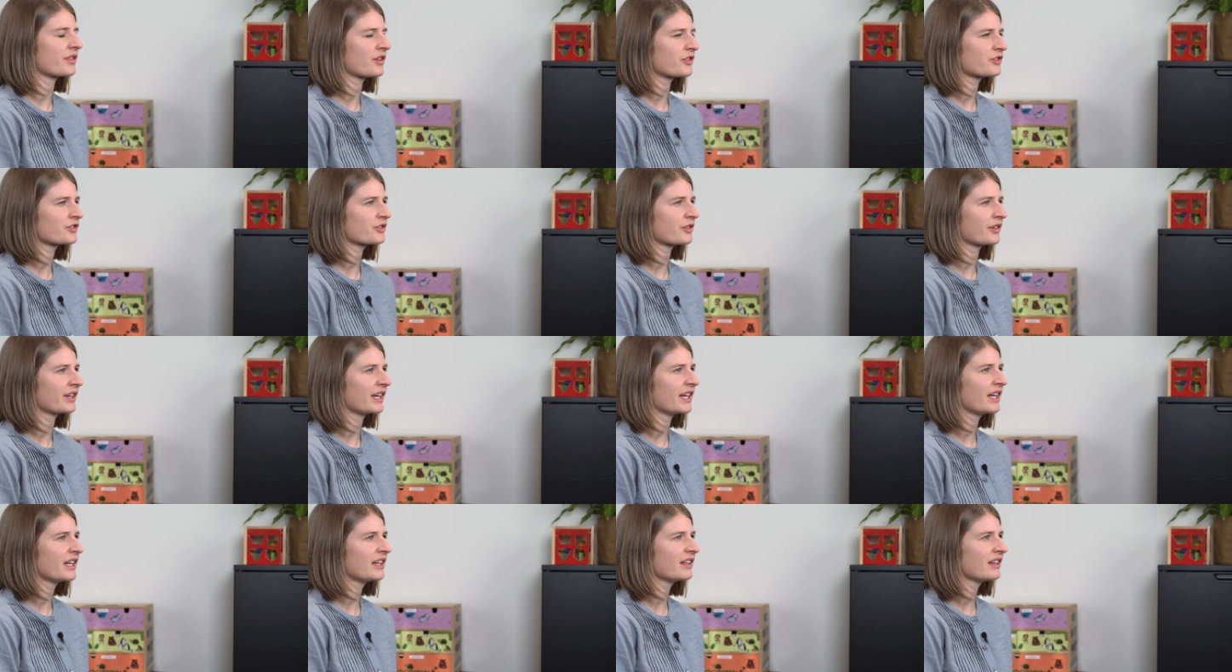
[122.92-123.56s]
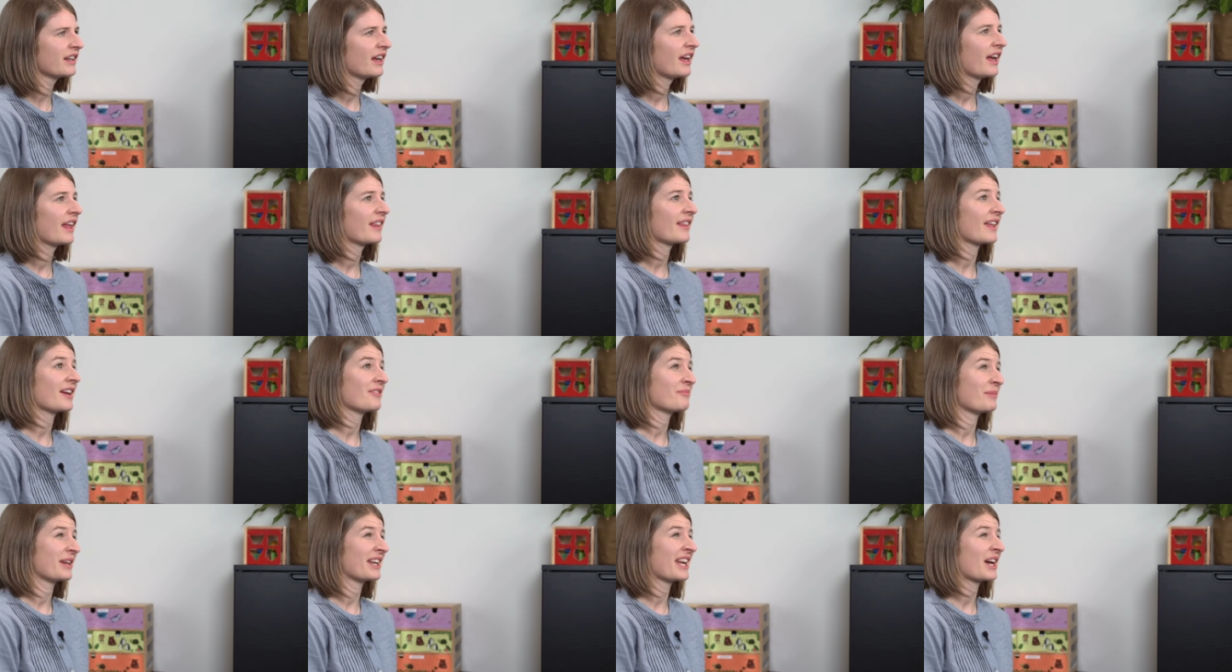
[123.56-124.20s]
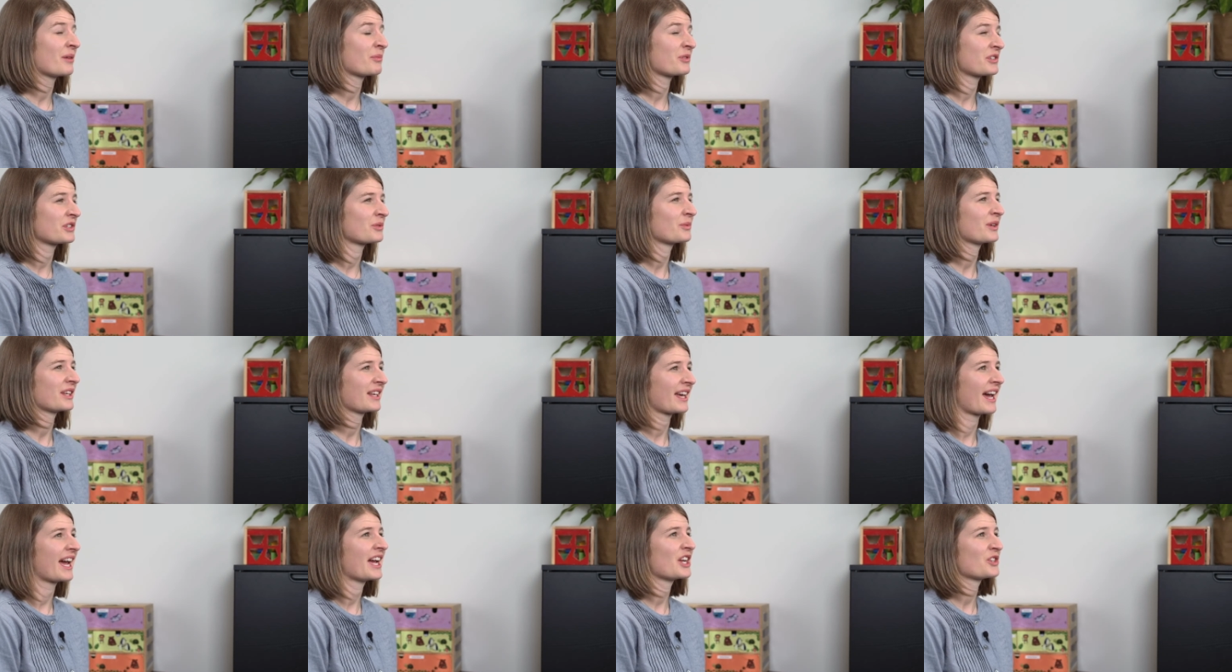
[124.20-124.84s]
the screen, they've been able to
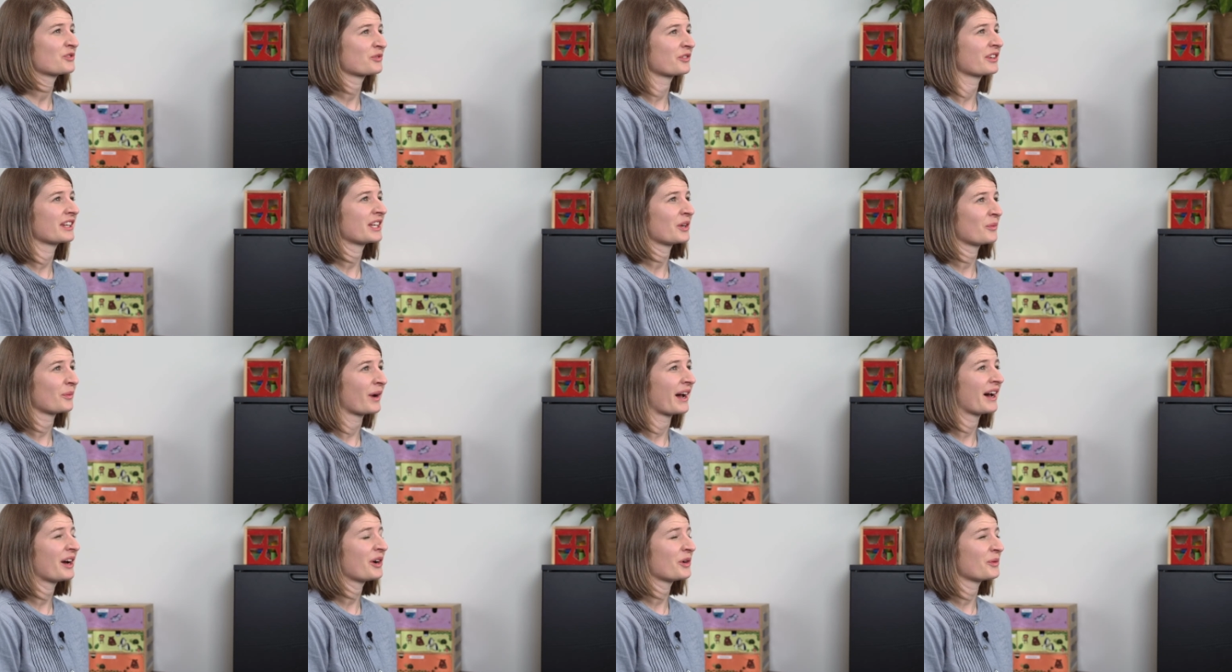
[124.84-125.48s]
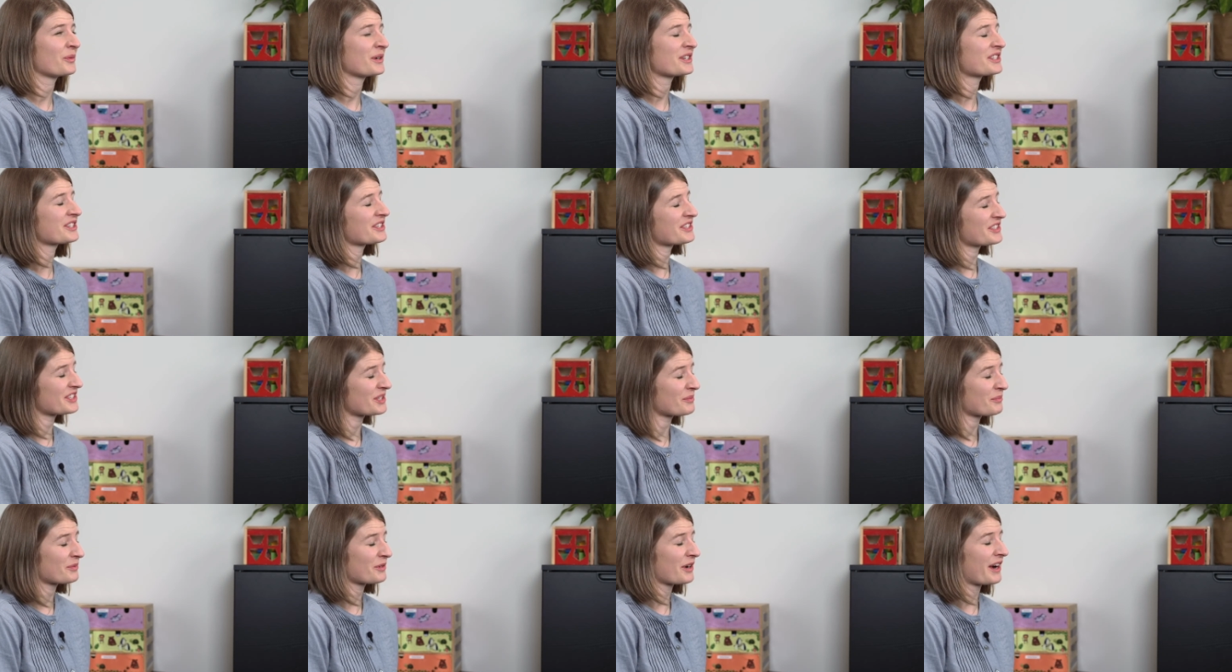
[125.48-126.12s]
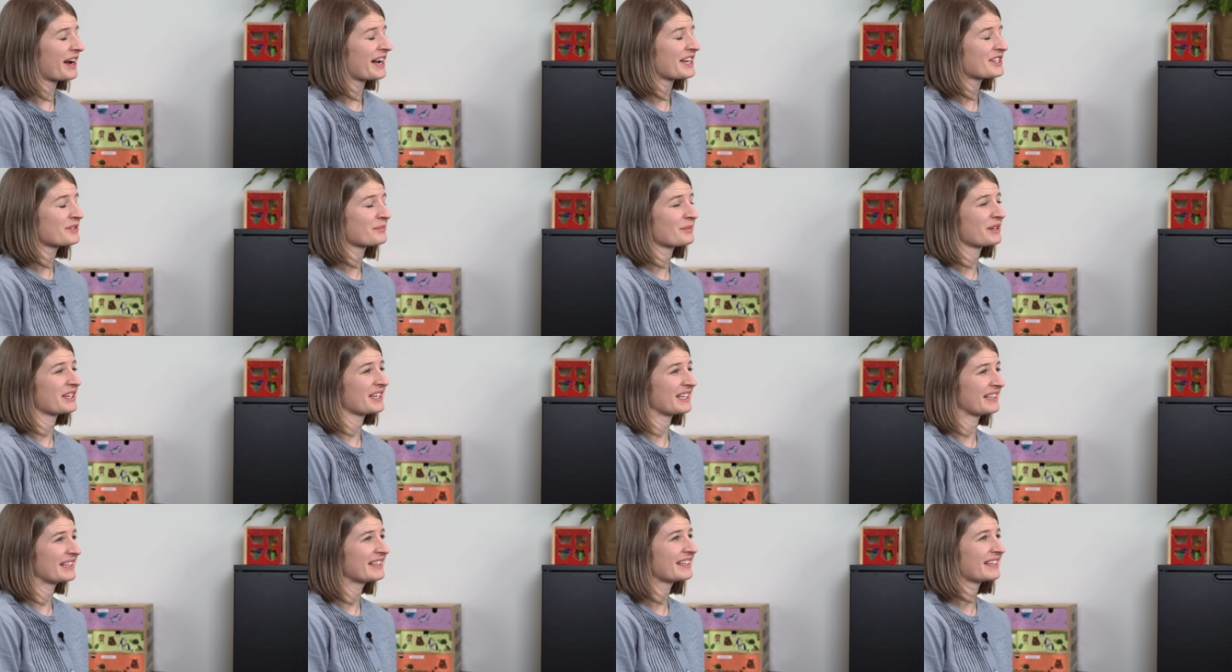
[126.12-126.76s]
engage really well, which has surprised
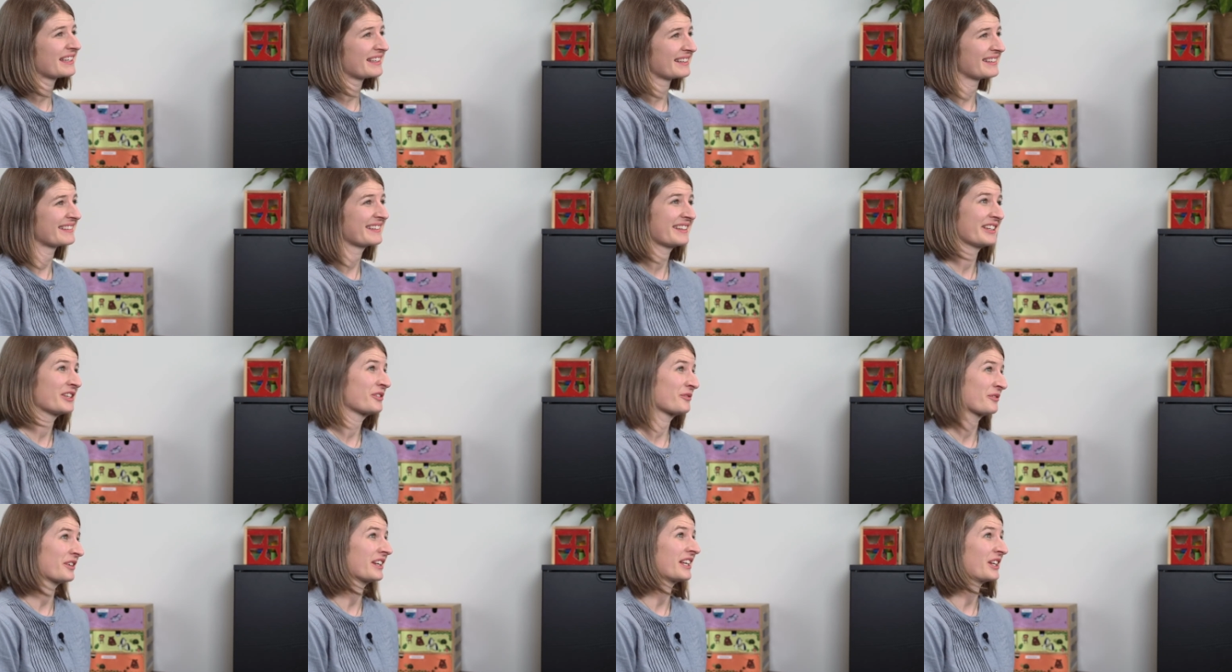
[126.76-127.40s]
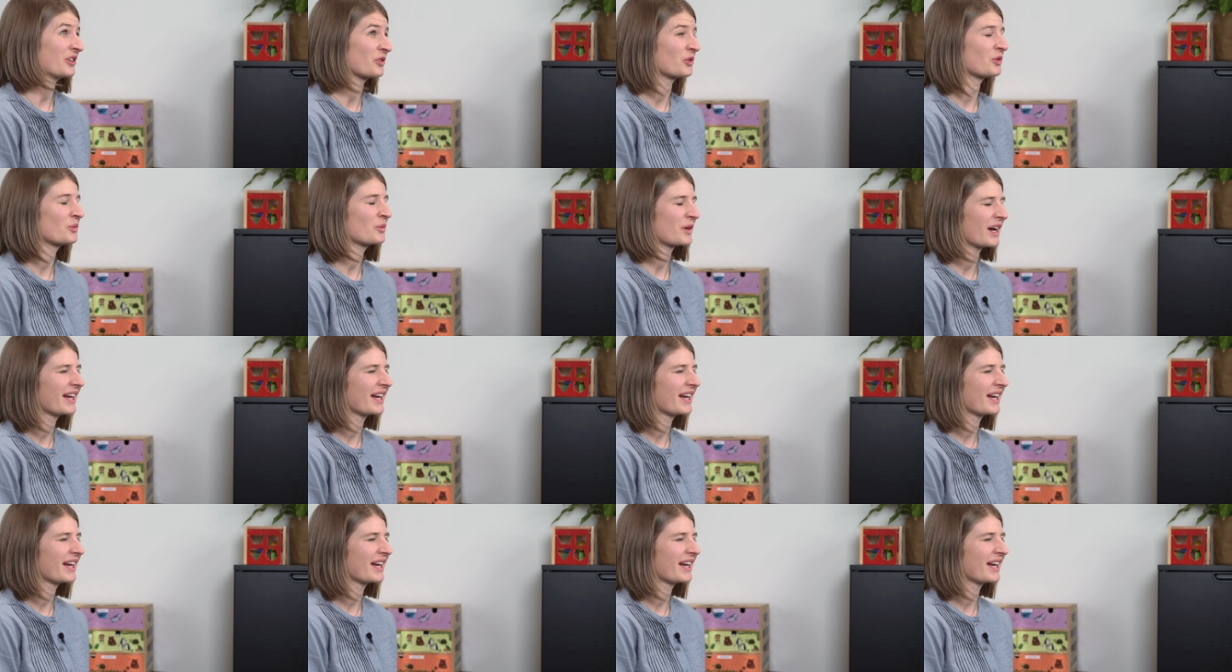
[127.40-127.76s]
me in a really good